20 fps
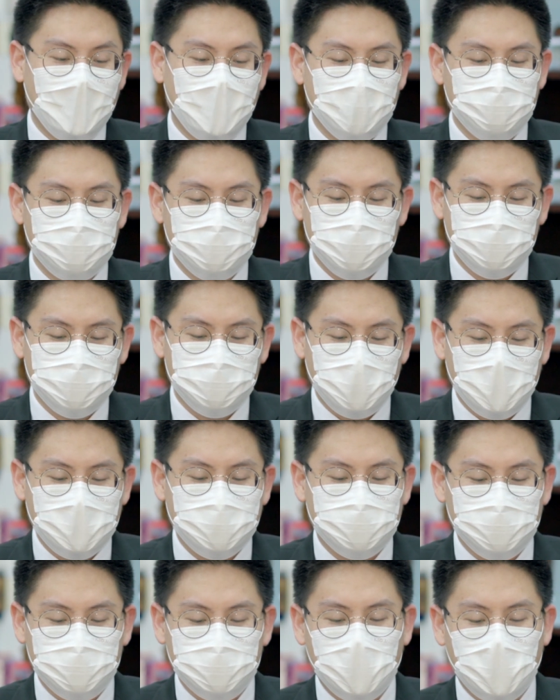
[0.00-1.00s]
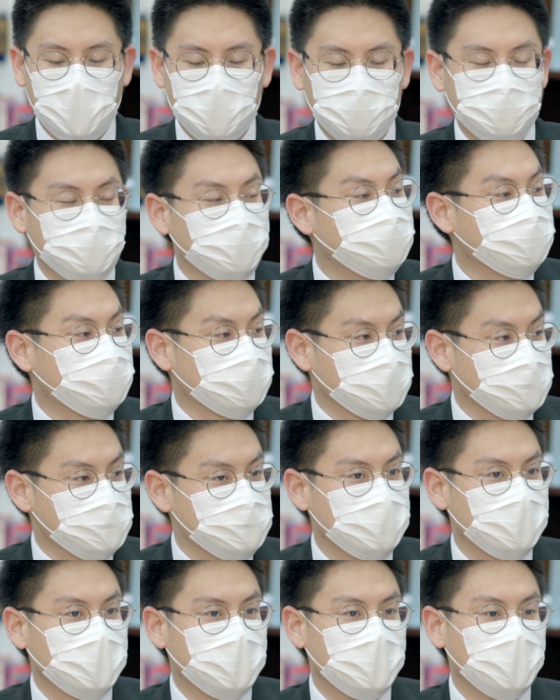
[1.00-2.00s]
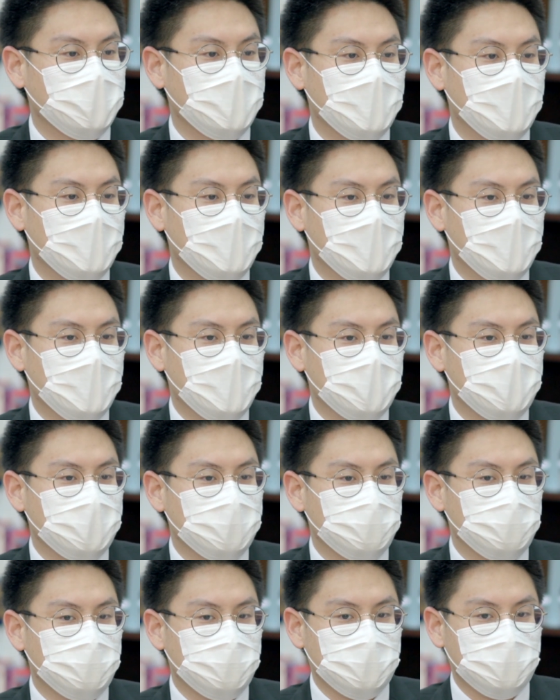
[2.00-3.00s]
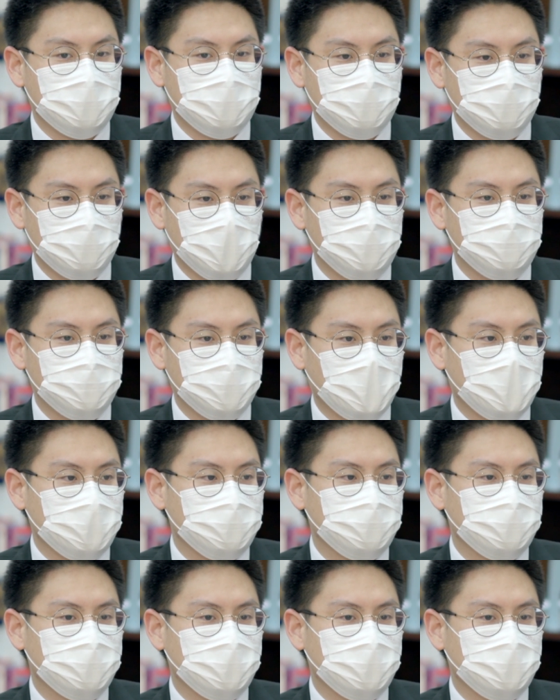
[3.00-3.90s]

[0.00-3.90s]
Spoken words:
if you spend some time researching in websites,